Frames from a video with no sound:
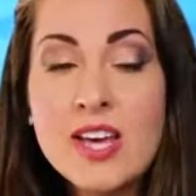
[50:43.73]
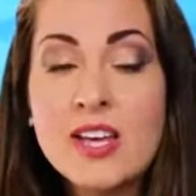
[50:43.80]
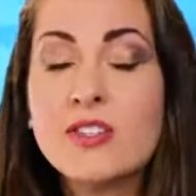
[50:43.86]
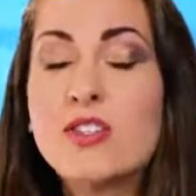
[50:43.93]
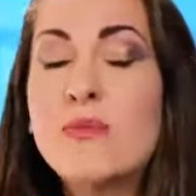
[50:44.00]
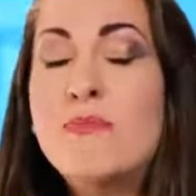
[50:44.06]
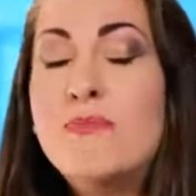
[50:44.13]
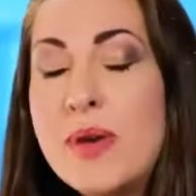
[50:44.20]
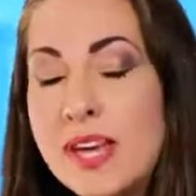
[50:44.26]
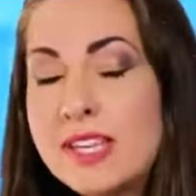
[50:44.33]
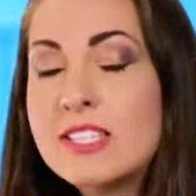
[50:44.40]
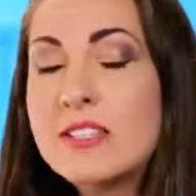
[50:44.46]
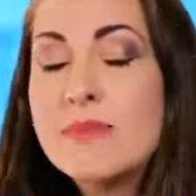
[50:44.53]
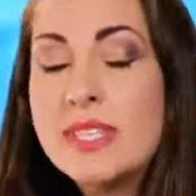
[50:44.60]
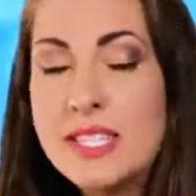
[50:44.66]
So the
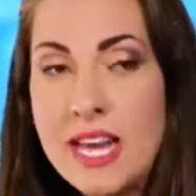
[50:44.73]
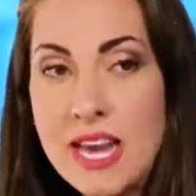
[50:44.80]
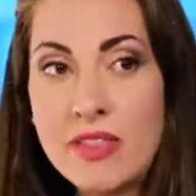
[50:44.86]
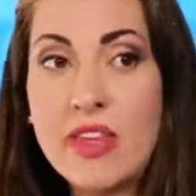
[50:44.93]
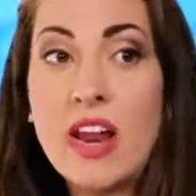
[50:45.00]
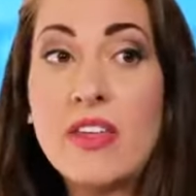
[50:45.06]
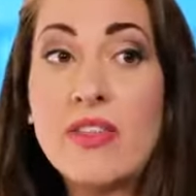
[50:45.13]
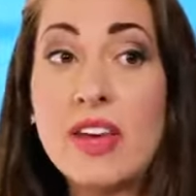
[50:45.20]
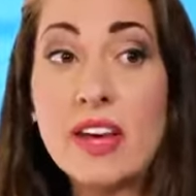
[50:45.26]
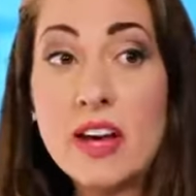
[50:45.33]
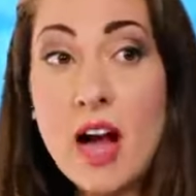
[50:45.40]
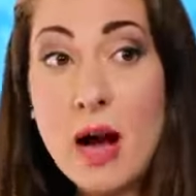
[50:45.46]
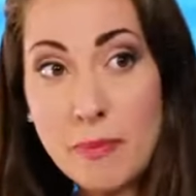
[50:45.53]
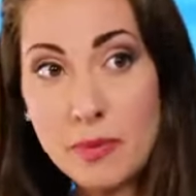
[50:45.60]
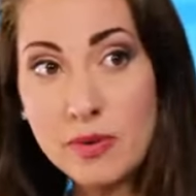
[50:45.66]
biggest mistake that I think
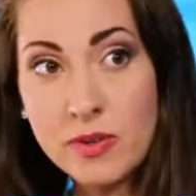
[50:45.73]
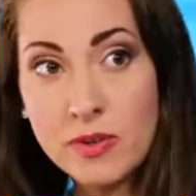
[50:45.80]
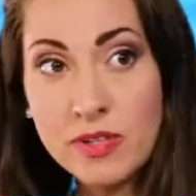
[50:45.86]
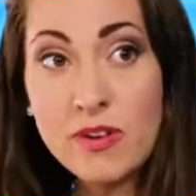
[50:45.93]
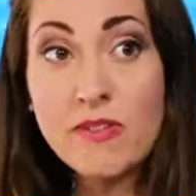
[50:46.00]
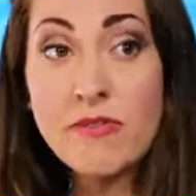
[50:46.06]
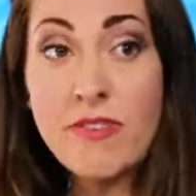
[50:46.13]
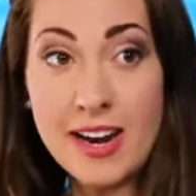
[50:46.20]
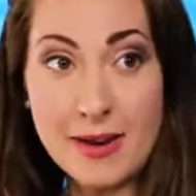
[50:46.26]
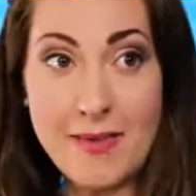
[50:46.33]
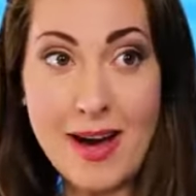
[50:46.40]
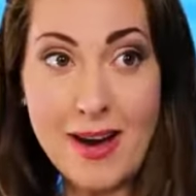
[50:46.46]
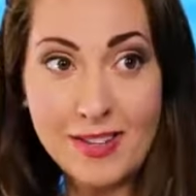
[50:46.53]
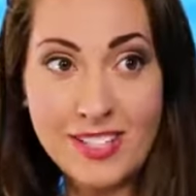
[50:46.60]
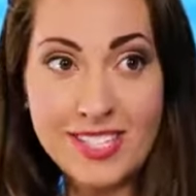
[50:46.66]
couples fight
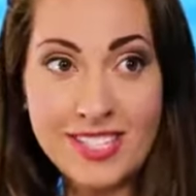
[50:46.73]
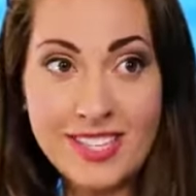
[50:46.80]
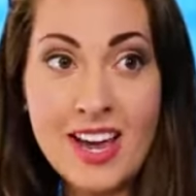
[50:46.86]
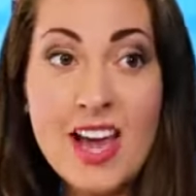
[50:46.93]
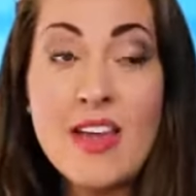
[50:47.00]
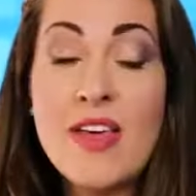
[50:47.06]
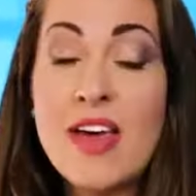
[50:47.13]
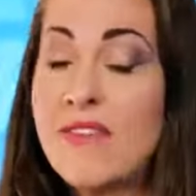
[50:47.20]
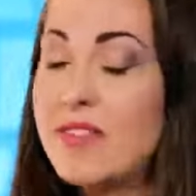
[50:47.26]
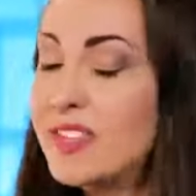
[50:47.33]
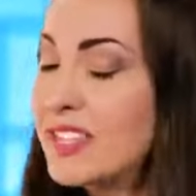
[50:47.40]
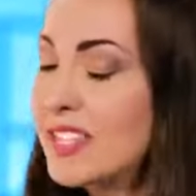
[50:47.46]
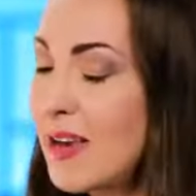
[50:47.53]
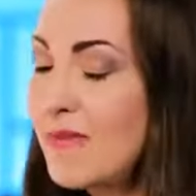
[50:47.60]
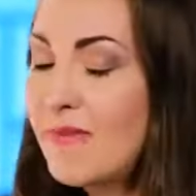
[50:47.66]
about, they have the
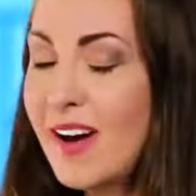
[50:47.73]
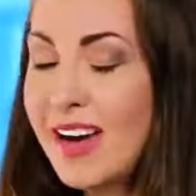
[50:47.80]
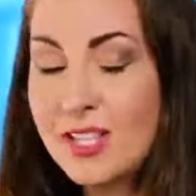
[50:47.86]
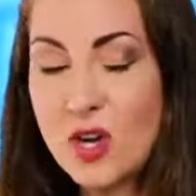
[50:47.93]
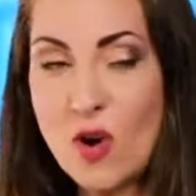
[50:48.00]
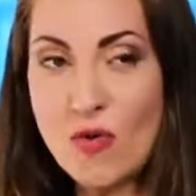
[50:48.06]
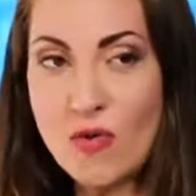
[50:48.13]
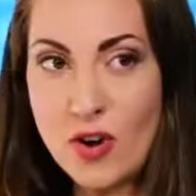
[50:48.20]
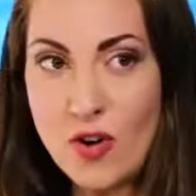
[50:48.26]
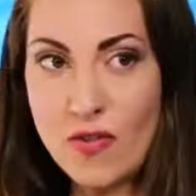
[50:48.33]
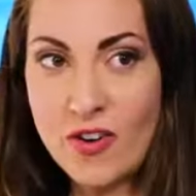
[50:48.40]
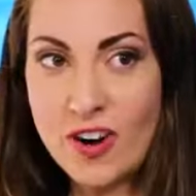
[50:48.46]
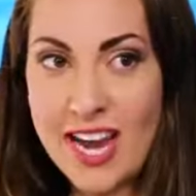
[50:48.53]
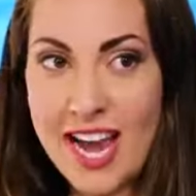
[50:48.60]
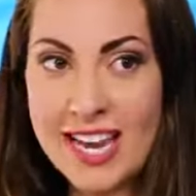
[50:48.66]
same fights over and
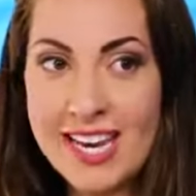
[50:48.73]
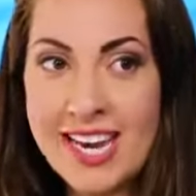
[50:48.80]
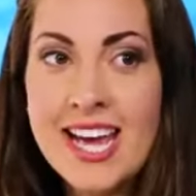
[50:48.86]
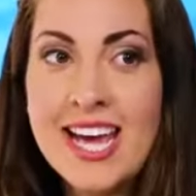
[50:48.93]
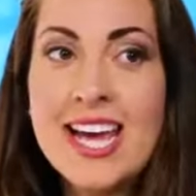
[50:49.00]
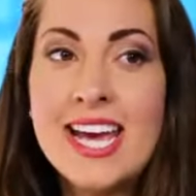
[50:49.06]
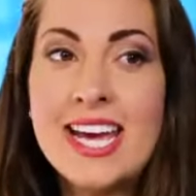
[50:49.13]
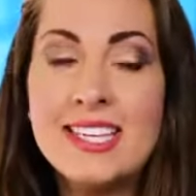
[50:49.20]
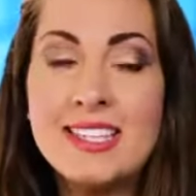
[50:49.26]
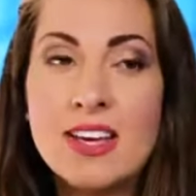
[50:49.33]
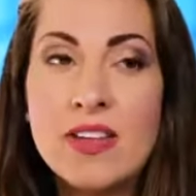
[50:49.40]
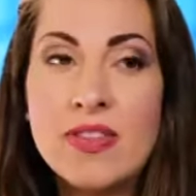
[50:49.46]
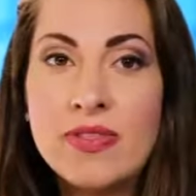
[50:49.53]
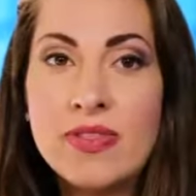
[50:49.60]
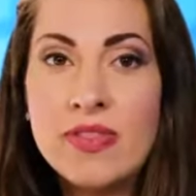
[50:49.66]
over again, is
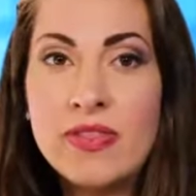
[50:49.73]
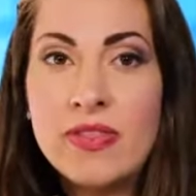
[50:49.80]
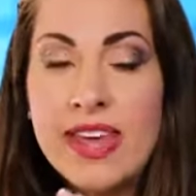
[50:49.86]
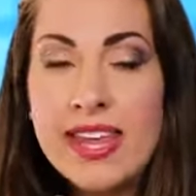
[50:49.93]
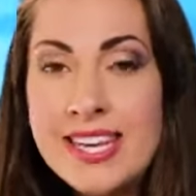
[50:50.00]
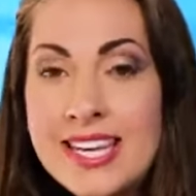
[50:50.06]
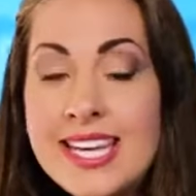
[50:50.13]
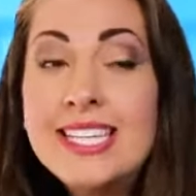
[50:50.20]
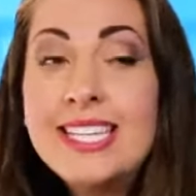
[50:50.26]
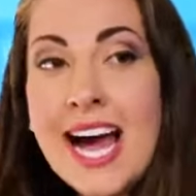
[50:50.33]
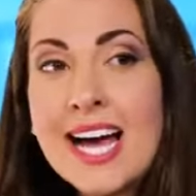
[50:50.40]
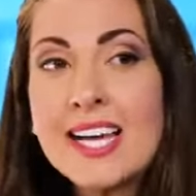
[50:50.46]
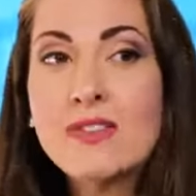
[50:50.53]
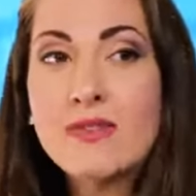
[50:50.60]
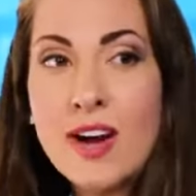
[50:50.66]
they need to
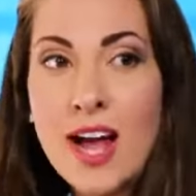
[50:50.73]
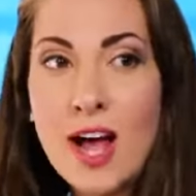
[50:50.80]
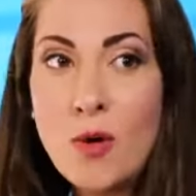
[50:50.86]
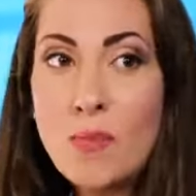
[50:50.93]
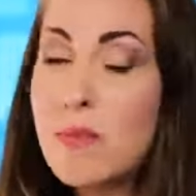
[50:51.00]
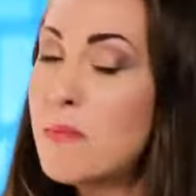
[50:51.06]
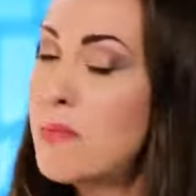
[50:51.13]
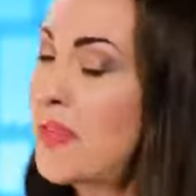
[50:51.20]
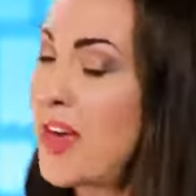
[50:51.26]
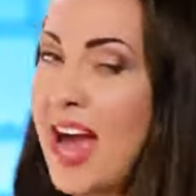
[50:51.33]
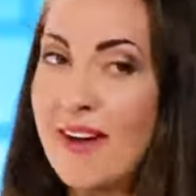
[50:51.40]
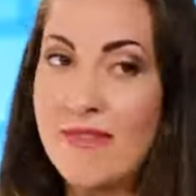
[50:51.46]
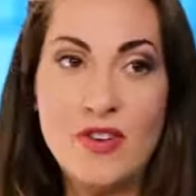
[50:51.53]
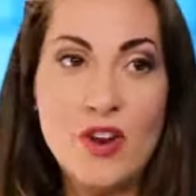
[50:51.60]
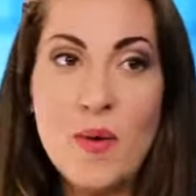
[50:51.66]
ask for help, but they
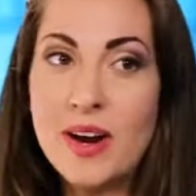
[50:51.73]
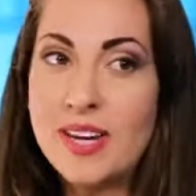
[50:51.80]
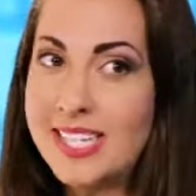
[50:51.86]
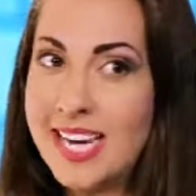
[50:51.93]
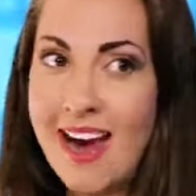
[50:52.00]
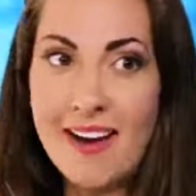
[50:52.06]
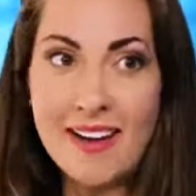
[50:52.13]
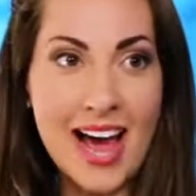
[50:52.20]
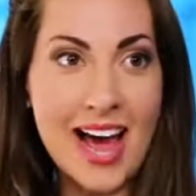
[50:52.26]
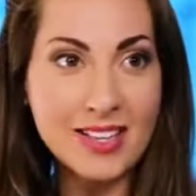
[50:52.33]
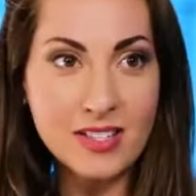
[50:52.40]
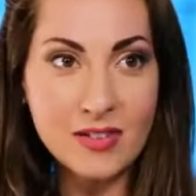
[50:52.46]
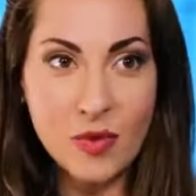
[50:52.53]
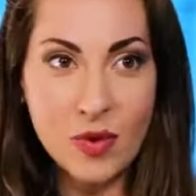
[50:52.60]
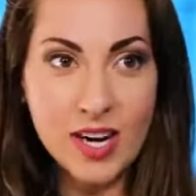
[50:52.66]
have no idea how to
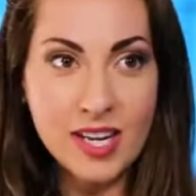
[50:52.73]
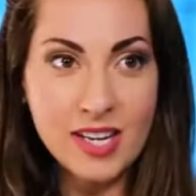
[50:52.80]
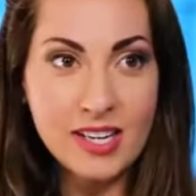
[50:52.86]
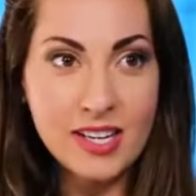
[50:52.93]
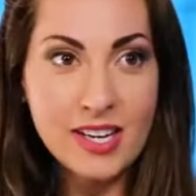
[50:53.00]
ask for it.